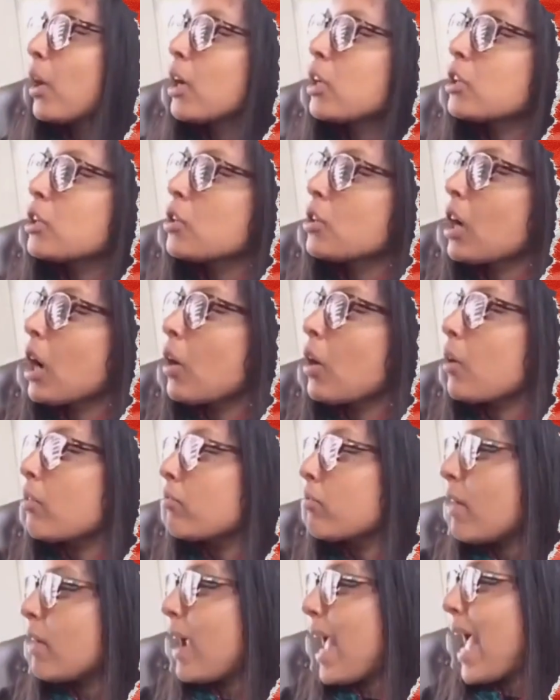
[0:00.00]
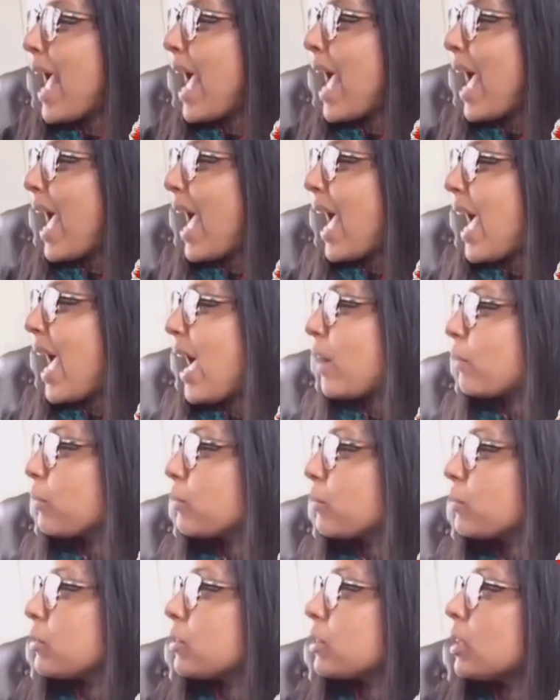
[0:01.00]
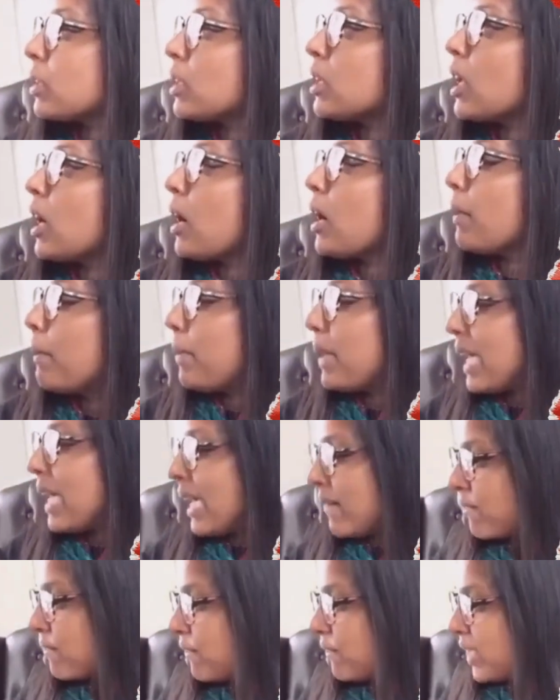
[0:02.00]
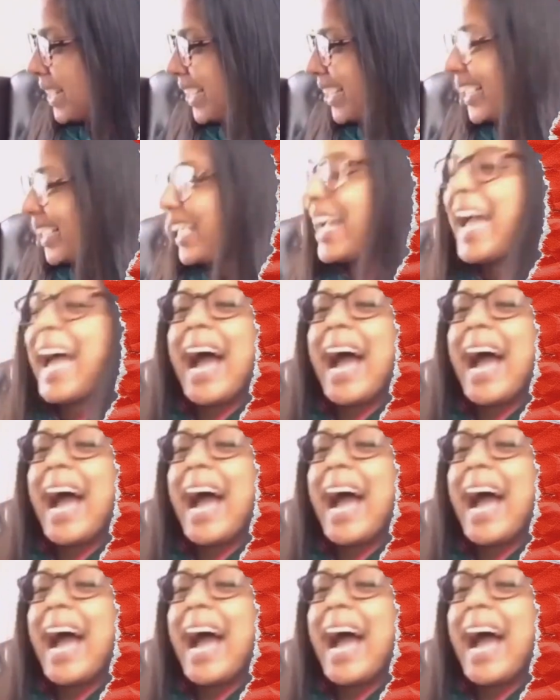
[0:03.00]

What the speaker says: You go around and up and flick,